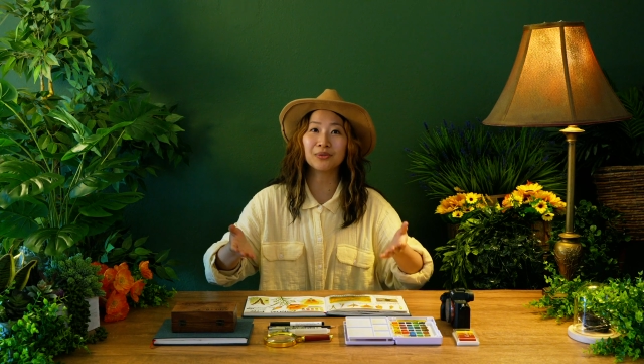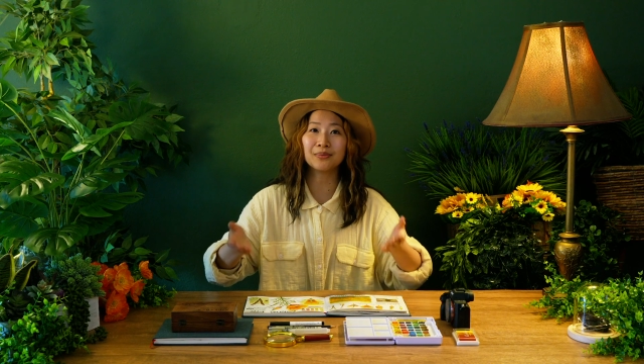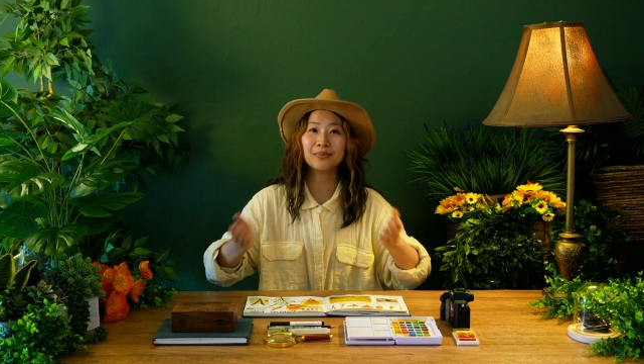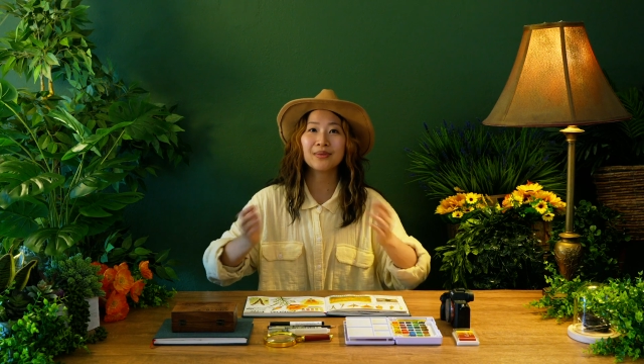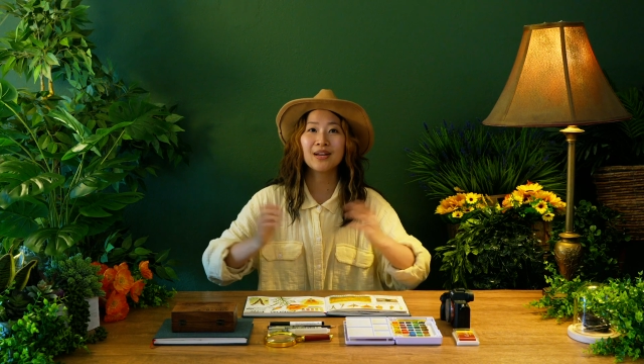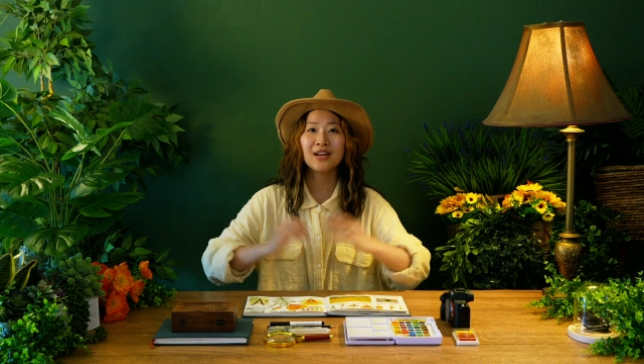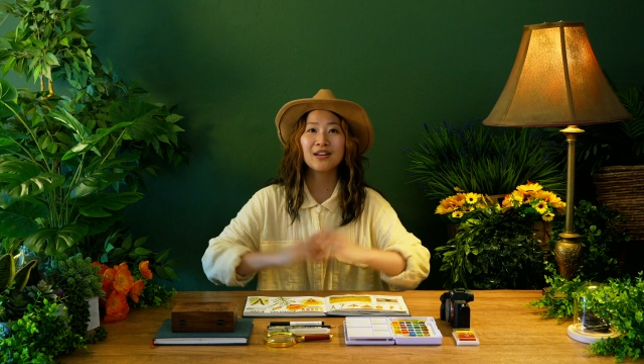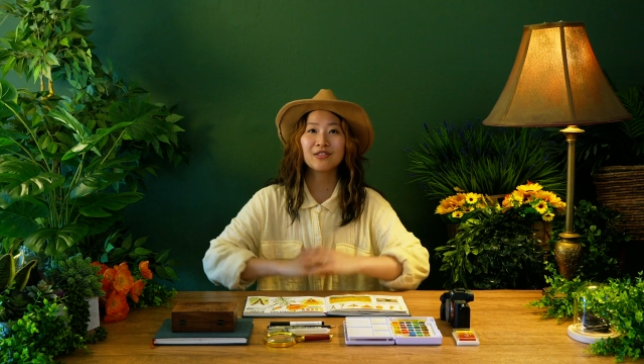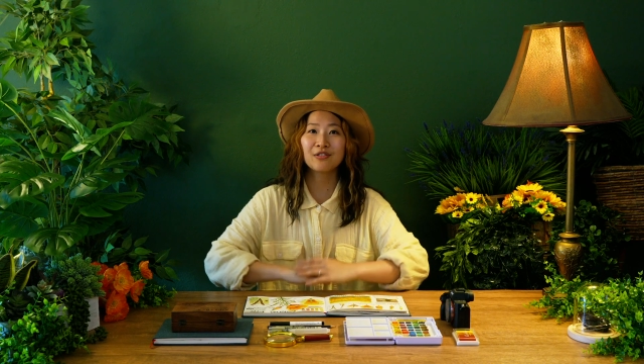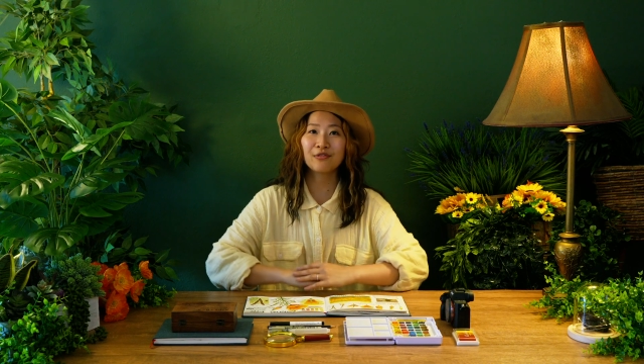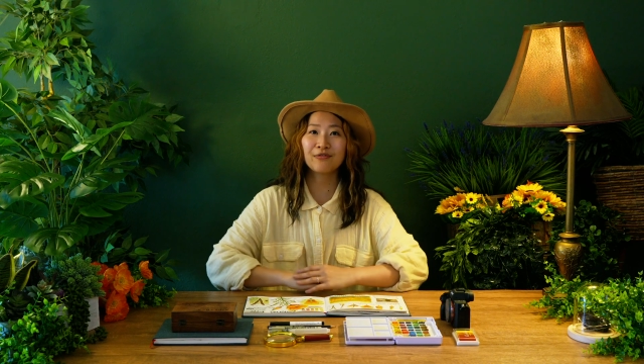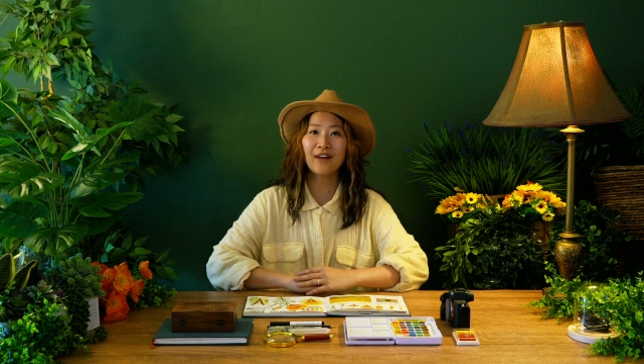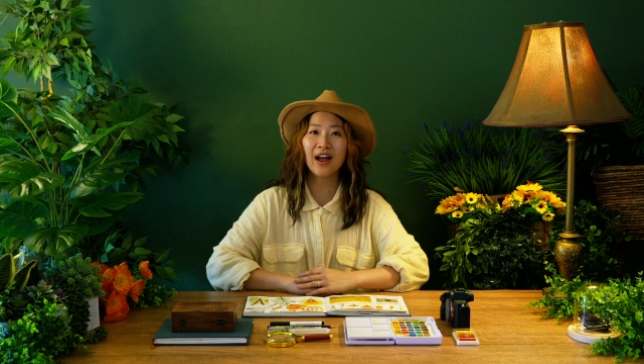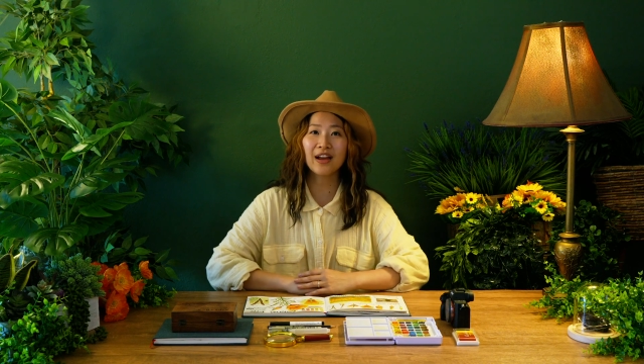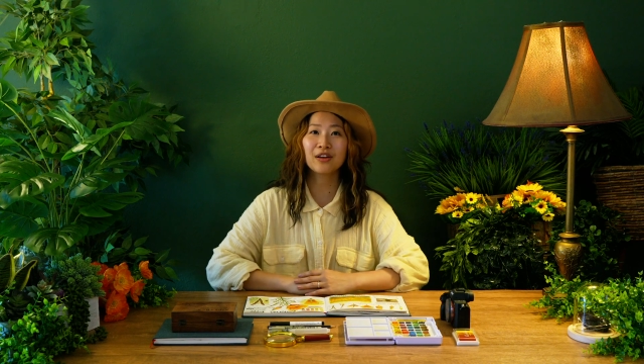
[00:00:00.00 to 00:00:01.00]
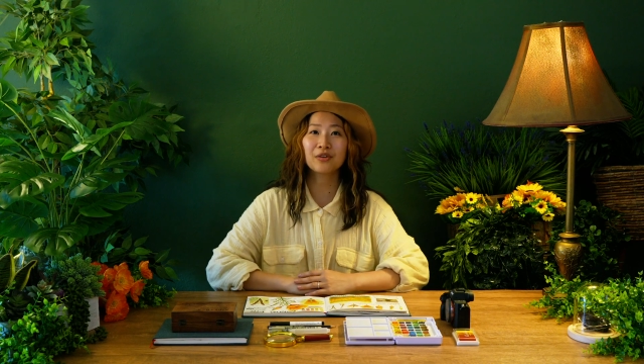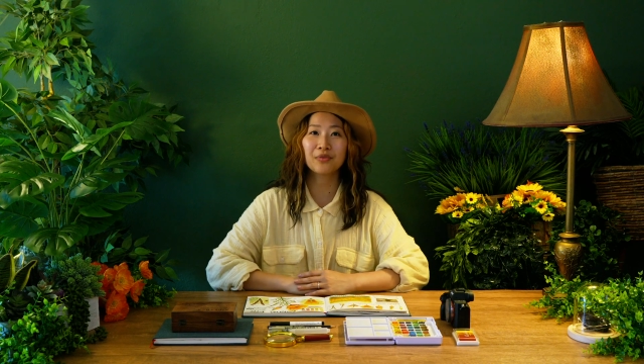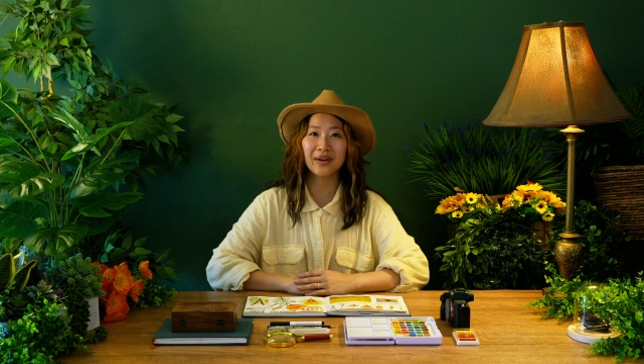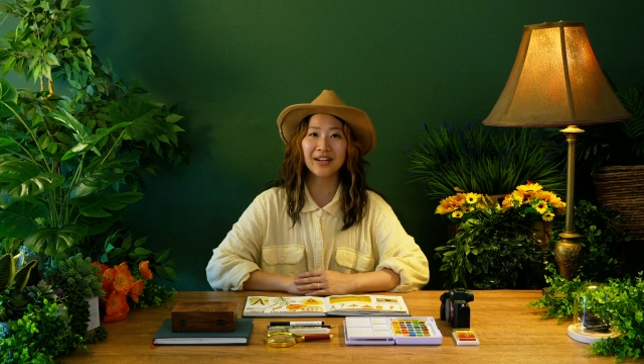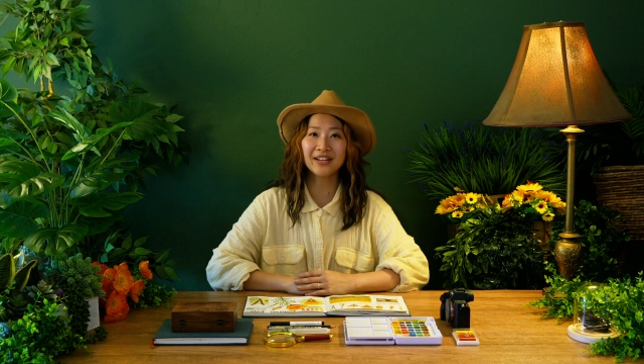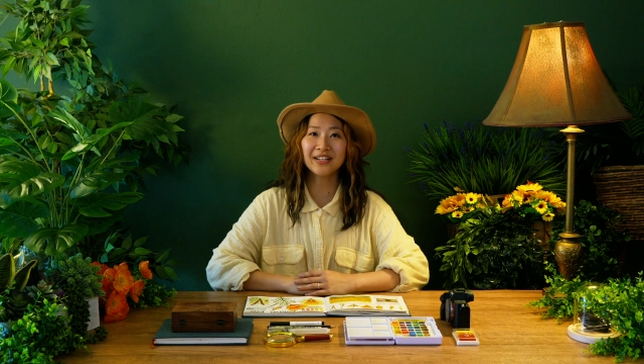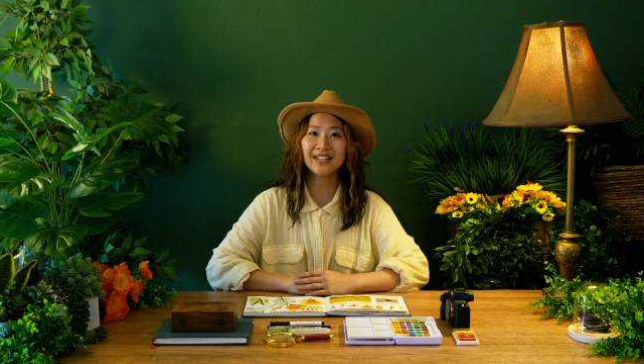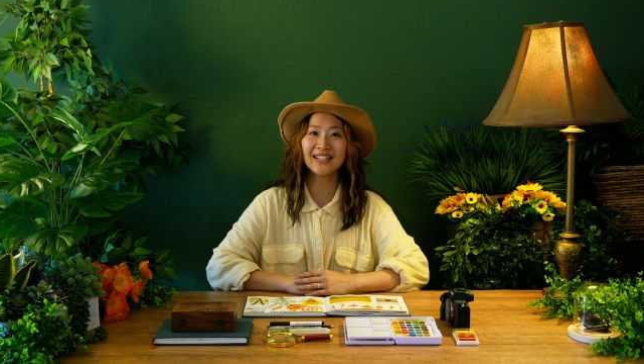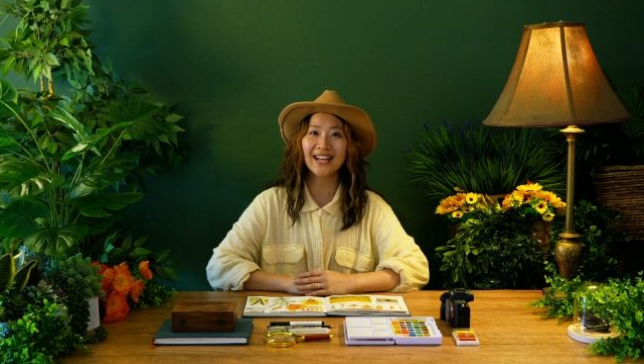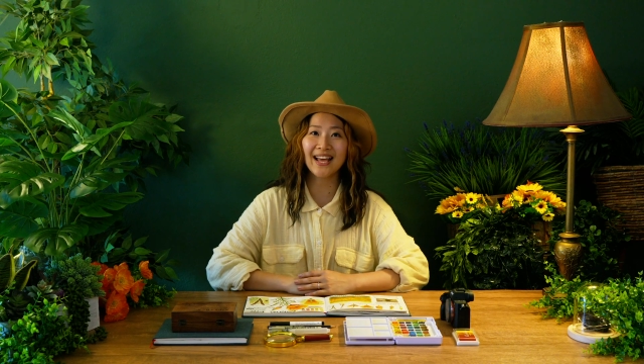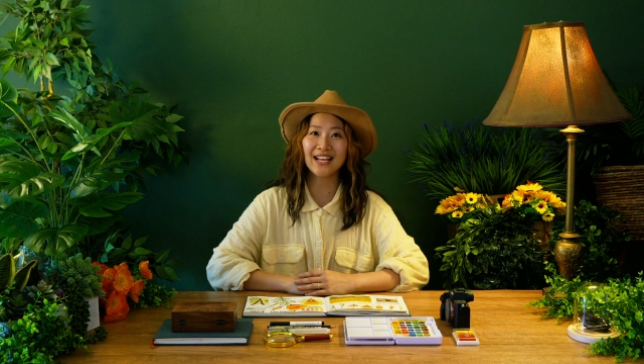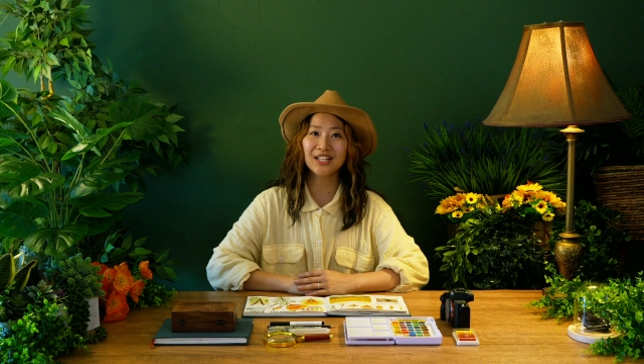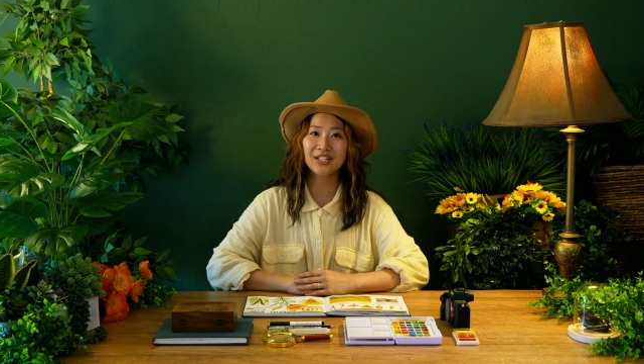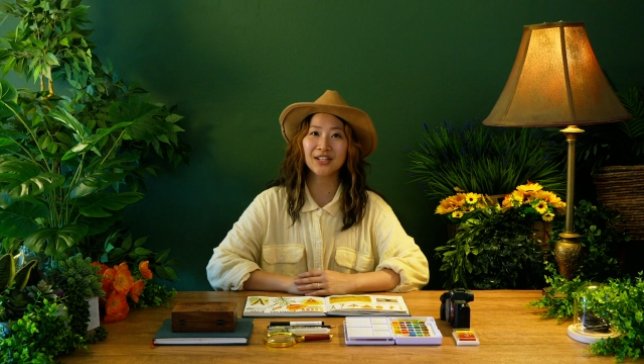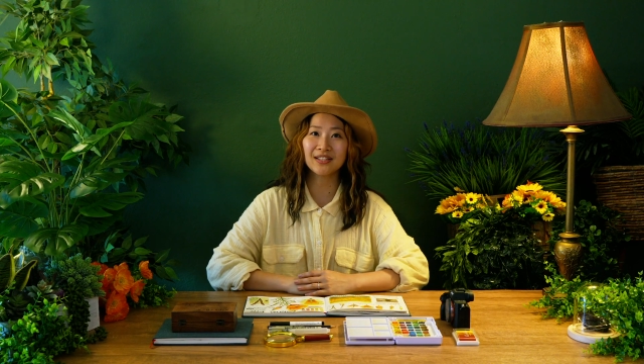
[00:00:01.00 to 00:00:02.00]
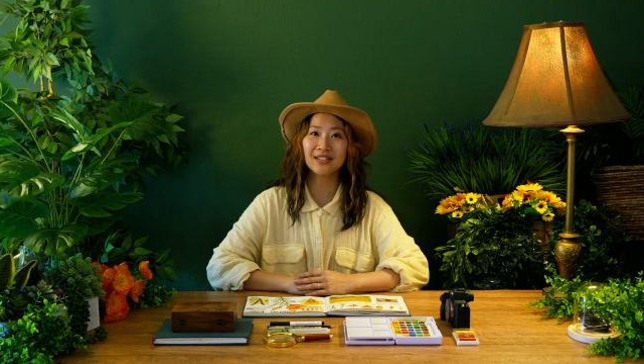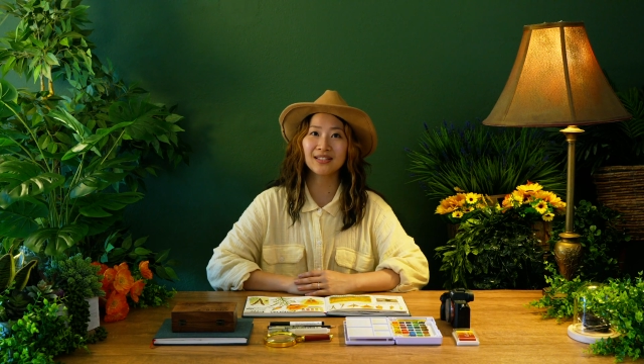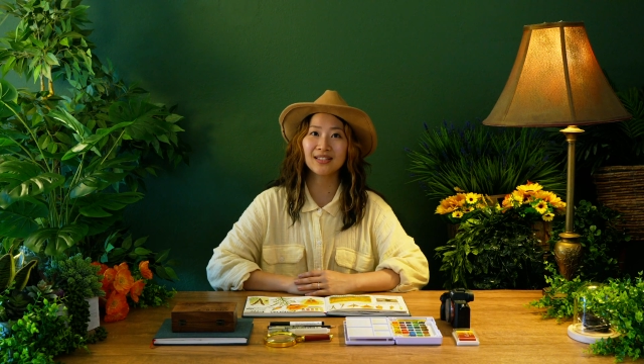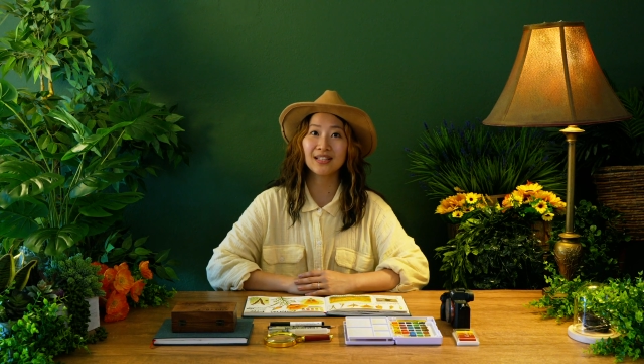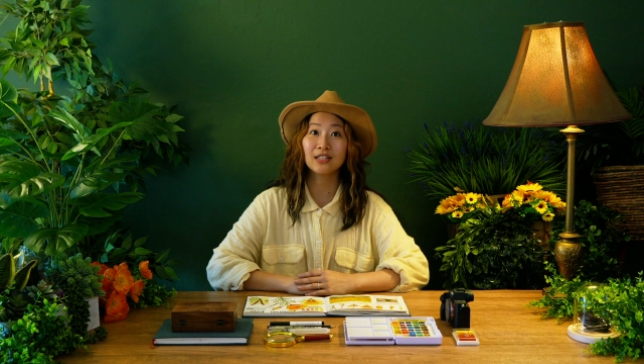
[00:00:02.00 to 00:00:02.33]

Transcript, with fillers: you to find greater connections